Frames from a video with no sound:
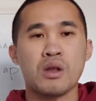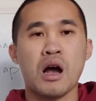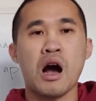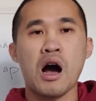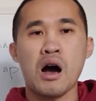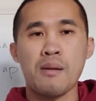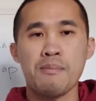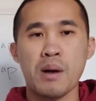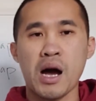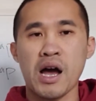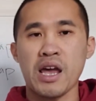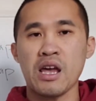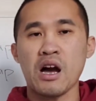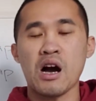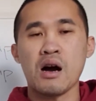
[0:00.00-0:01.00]
on
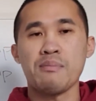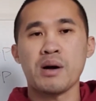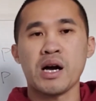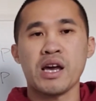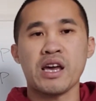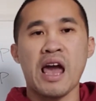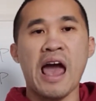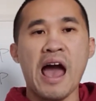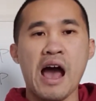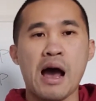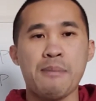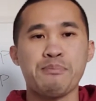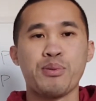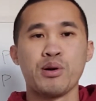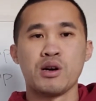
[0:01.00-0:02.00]
my
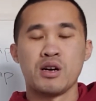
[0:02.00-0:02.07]
app